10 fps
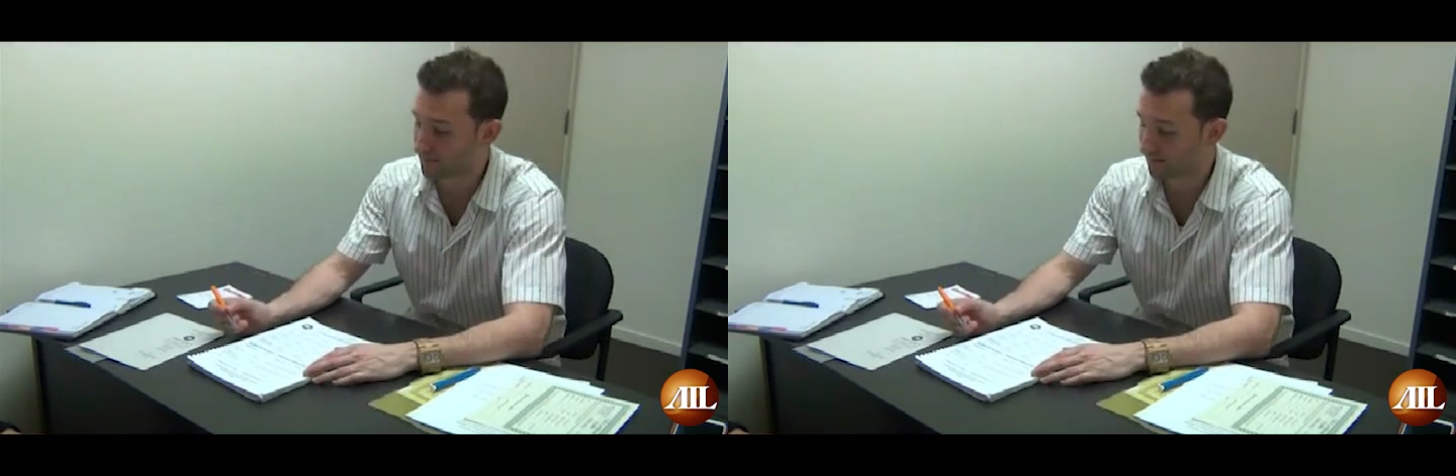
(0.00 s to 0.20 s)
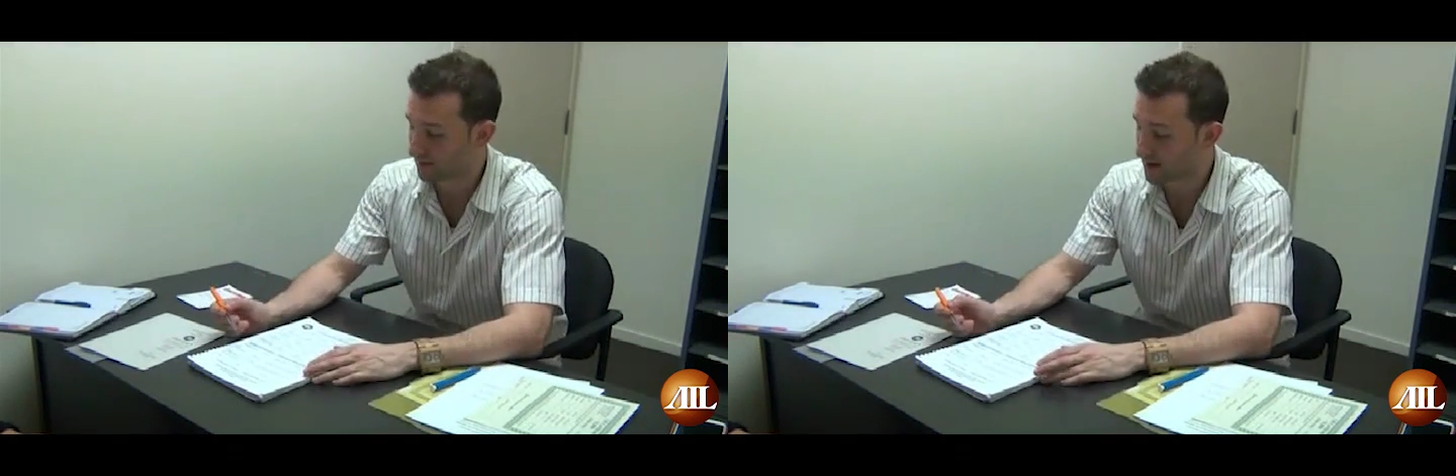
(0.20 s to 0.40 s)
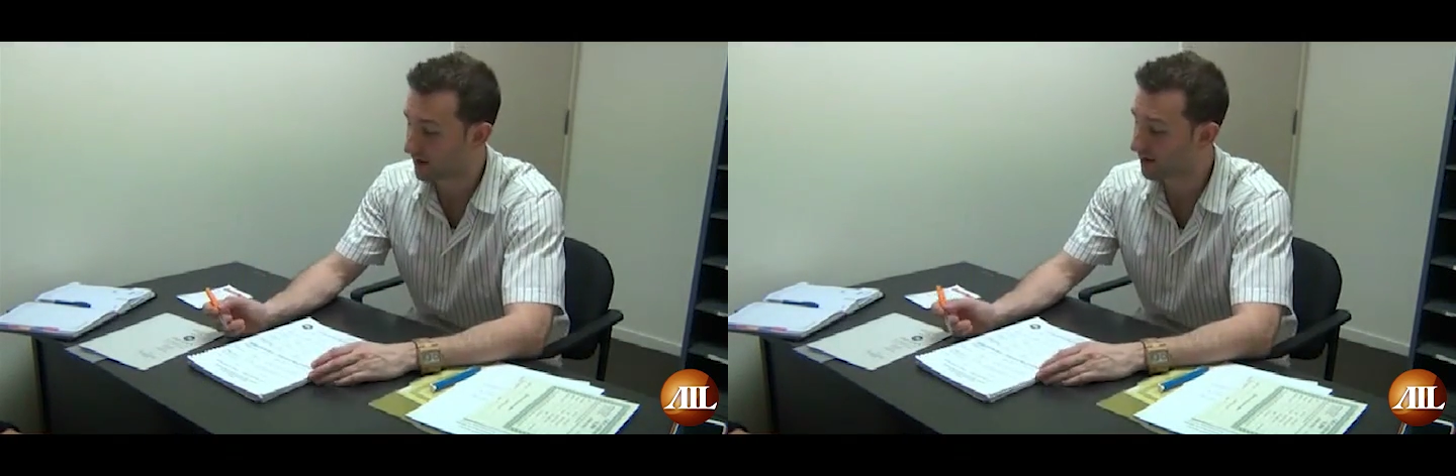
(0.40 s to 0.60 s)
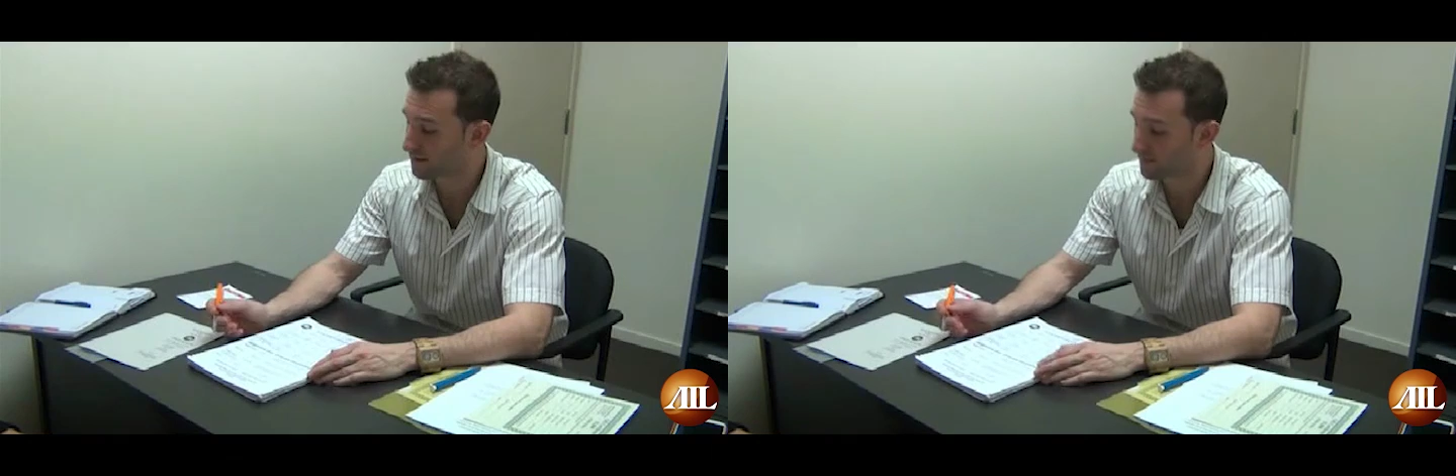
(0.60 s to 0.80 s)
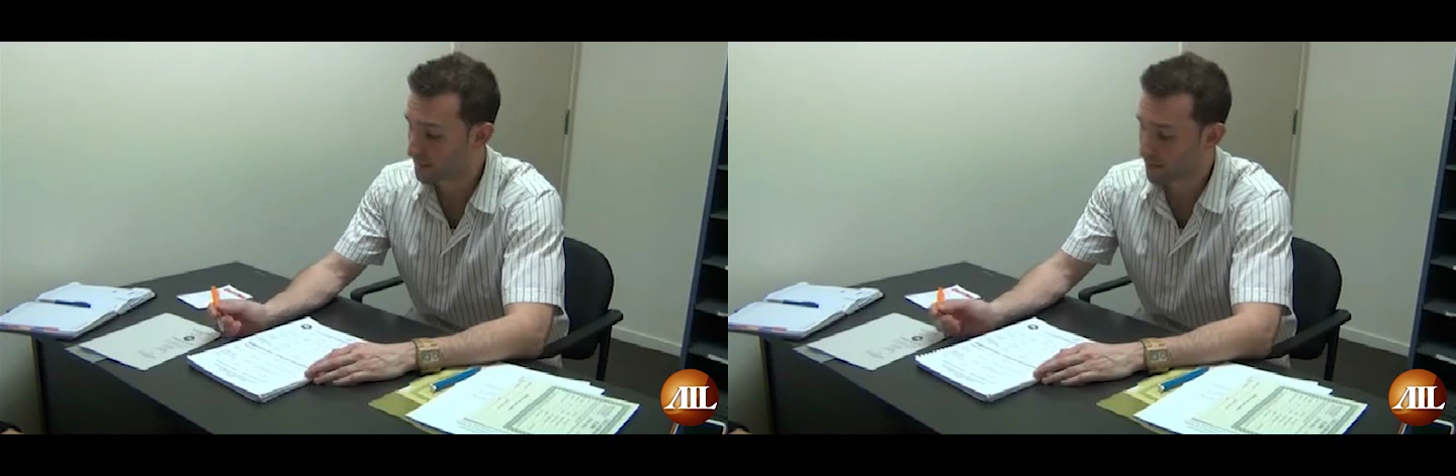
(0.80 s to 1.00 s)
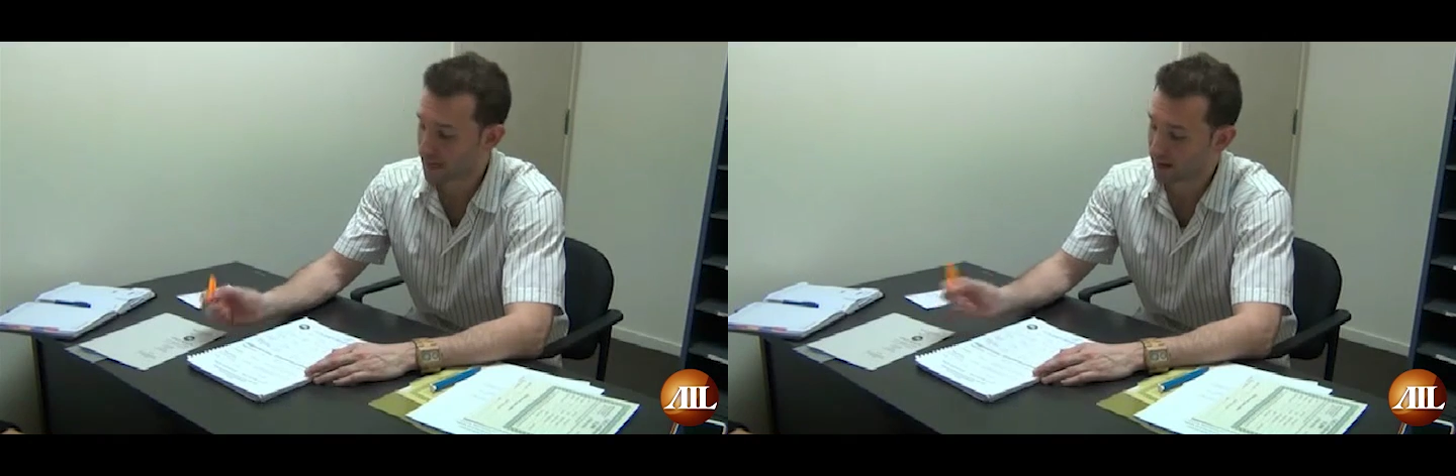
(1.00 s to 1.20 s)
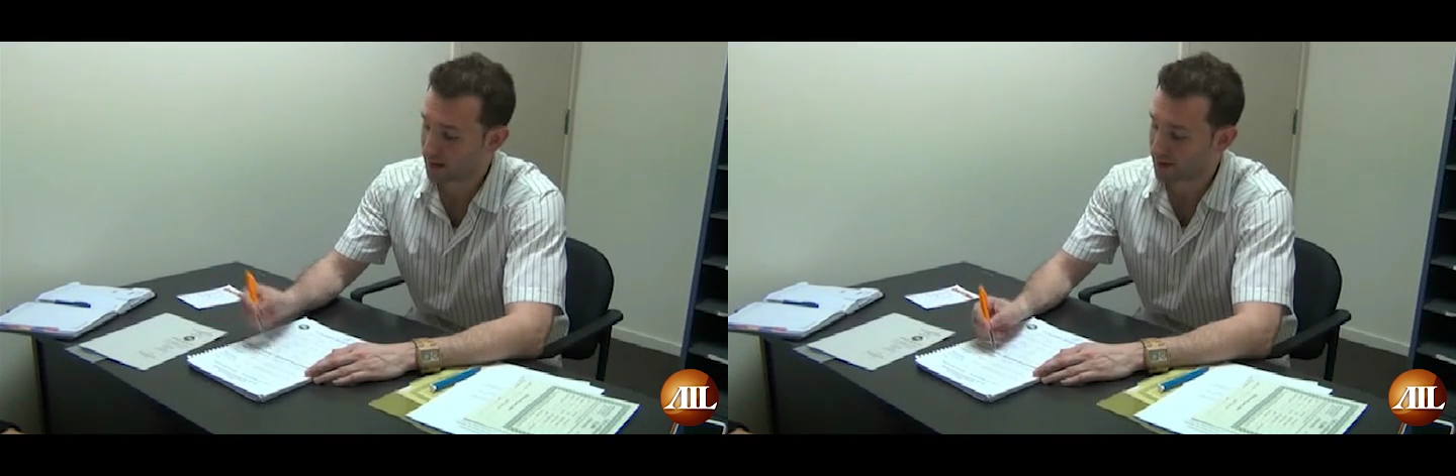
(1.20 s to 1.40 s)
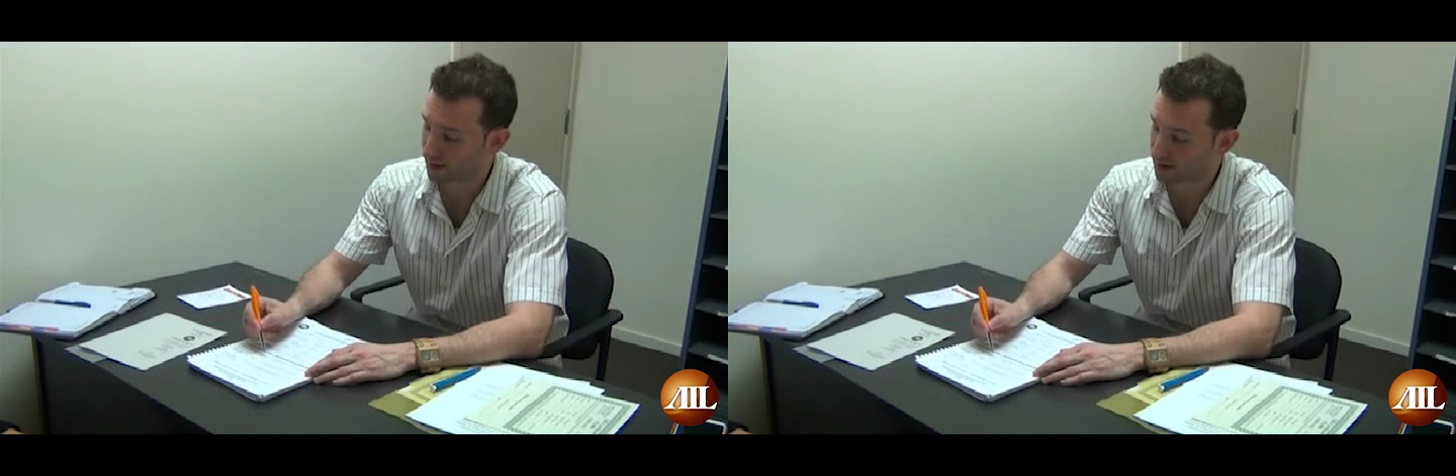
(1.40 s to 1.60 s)
If you get hurt,
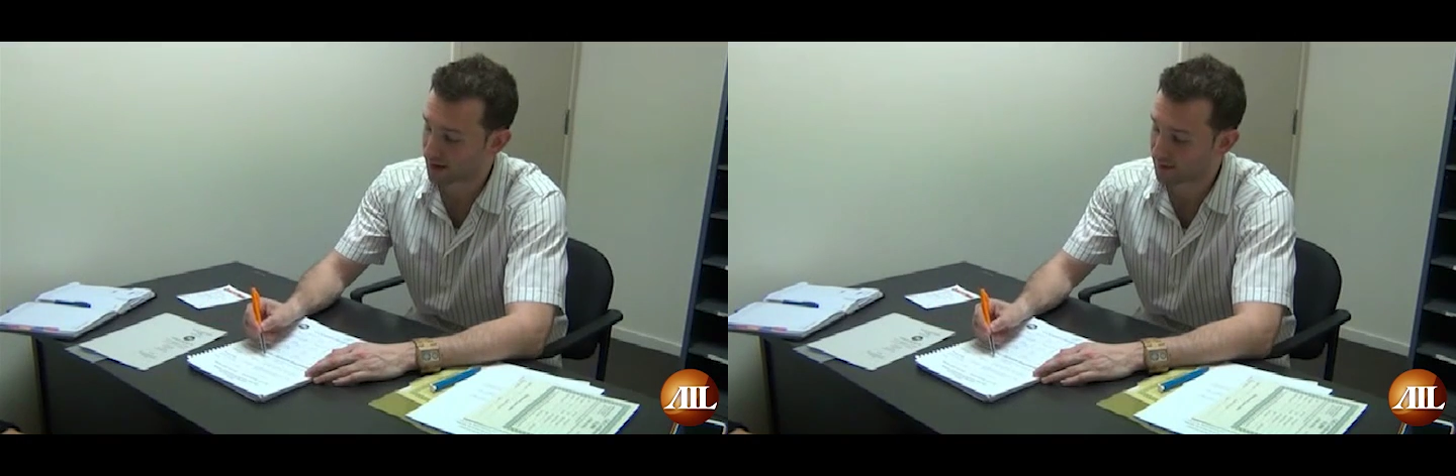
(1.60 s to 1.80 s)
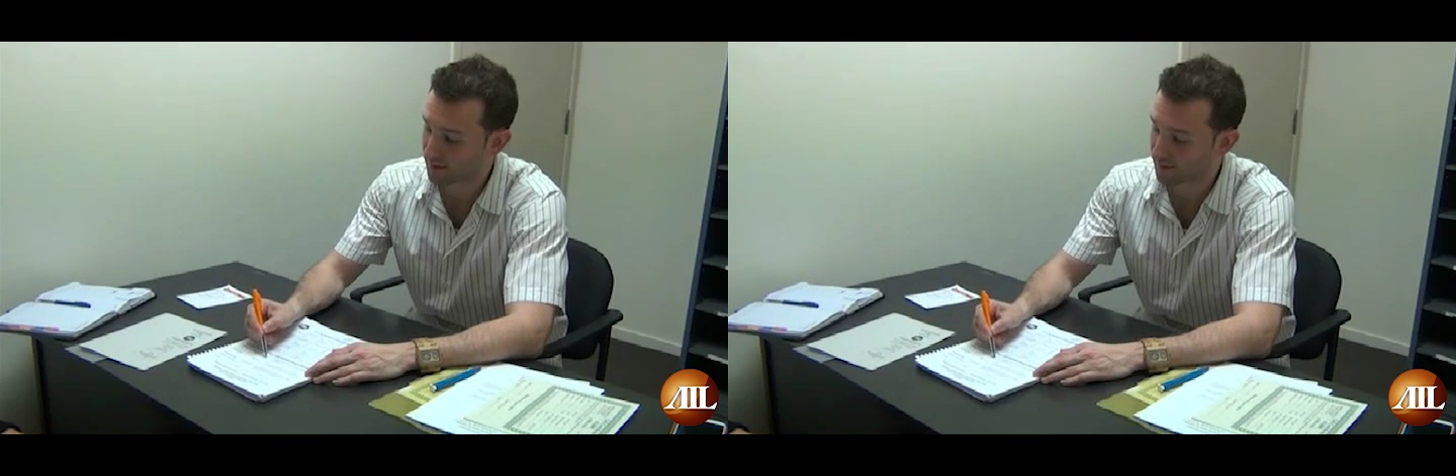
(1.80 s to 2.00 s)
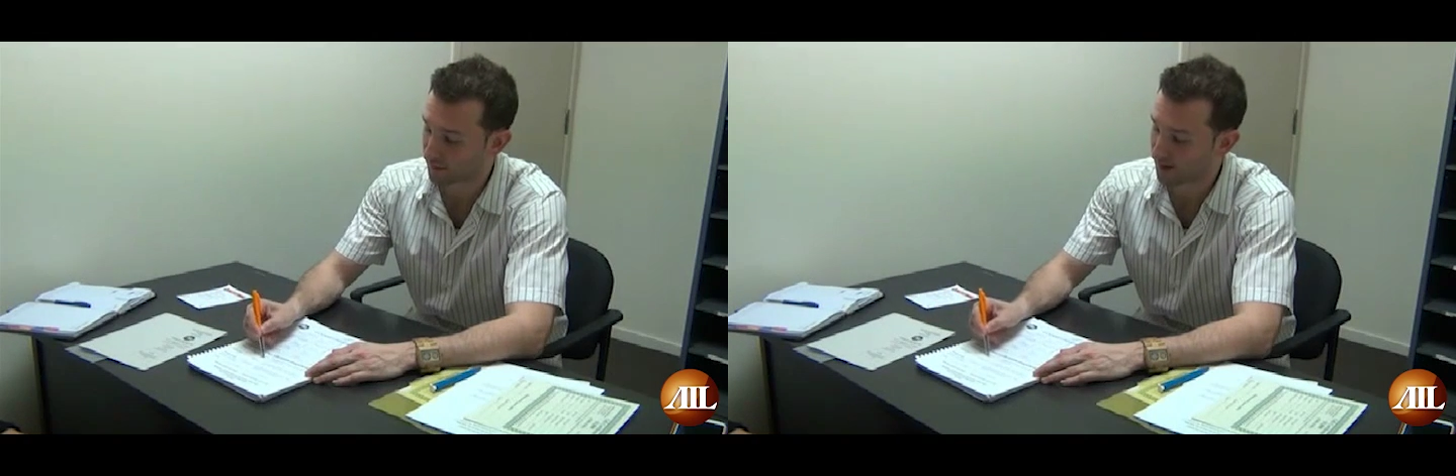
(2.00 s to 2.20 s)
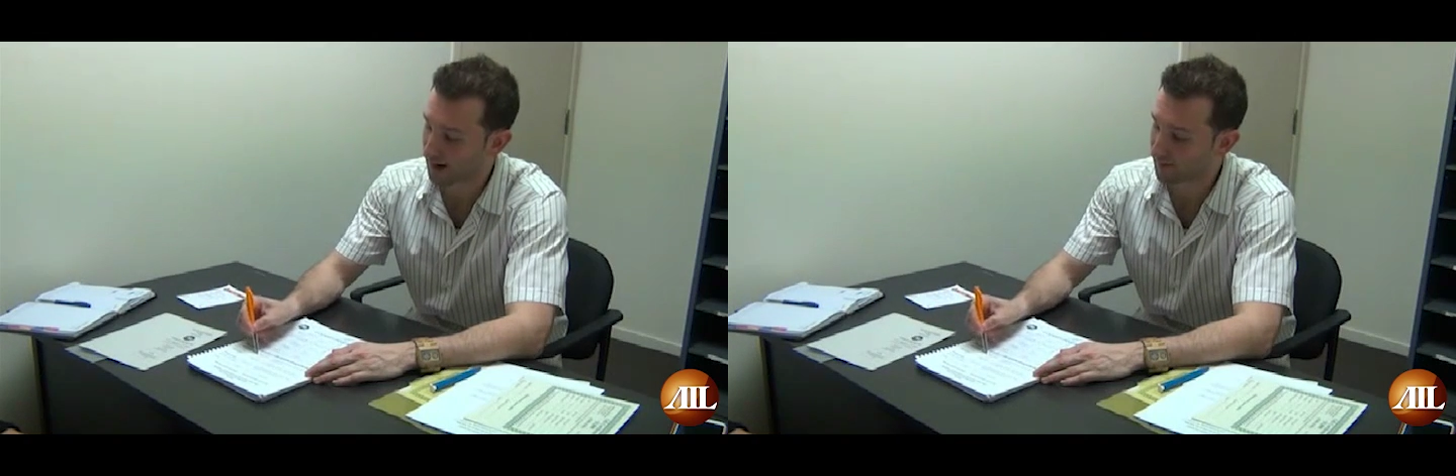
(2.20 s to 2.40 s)
you're covered for